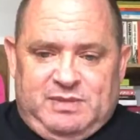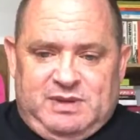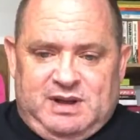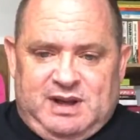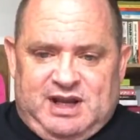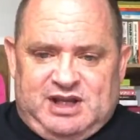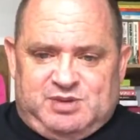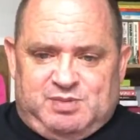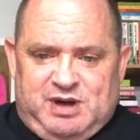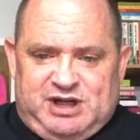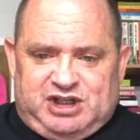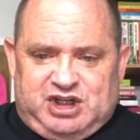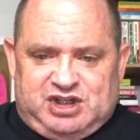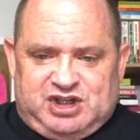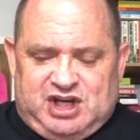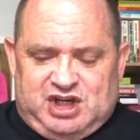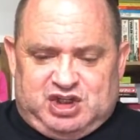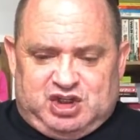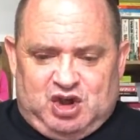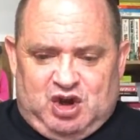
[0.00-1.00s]
as much as
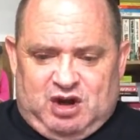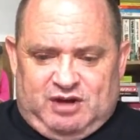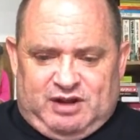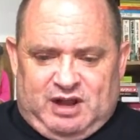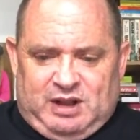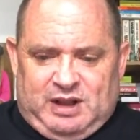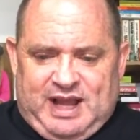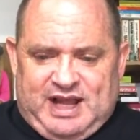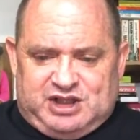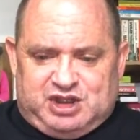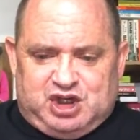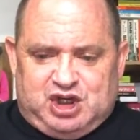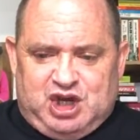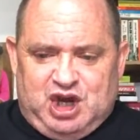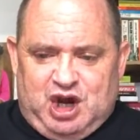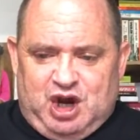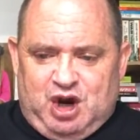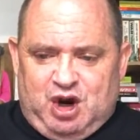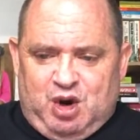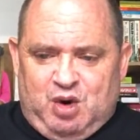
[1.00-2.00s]
I saw the Let's
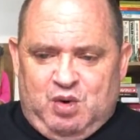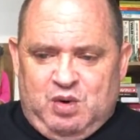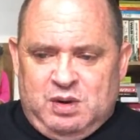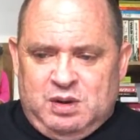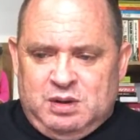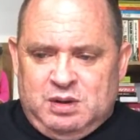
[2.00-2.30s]
Go